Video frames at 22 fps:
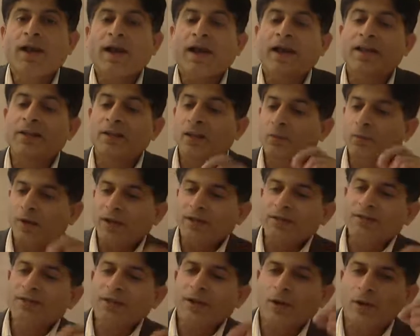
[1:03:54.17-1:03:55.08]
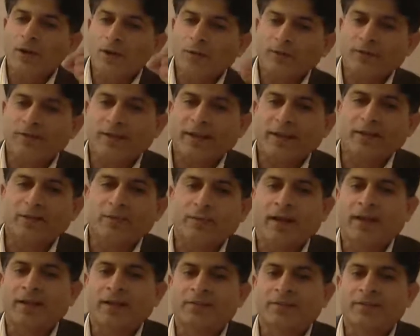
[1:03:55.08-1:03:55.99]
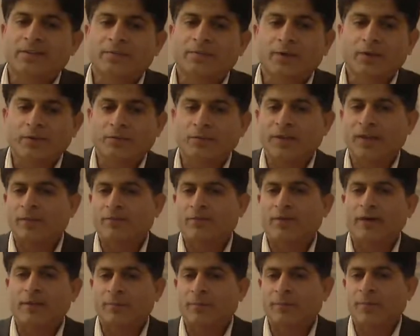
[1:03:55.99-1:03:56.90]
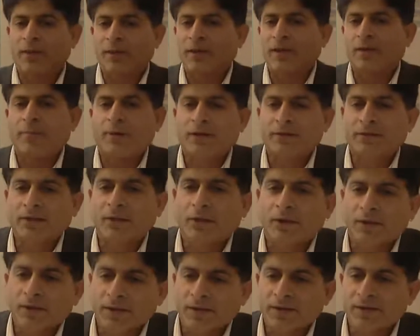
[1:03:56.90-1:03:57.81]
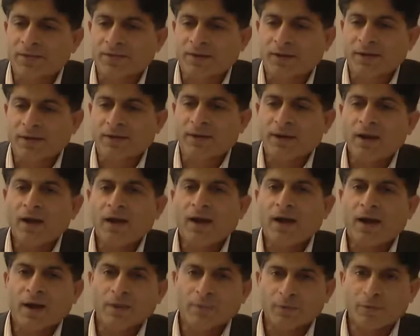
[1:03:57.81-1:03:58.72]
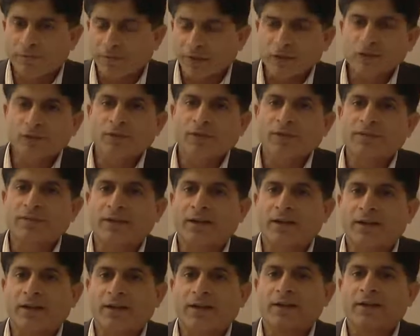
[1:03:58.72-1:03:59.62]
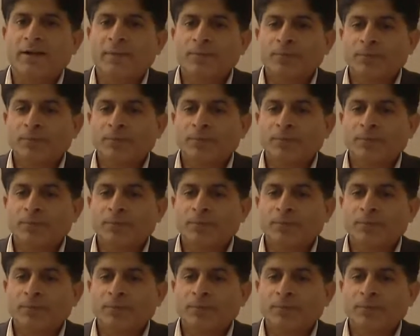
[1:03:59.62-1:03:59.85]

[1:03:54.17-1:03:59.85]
And then one thing I always like to ask is, because we have many among the audience are professionals that are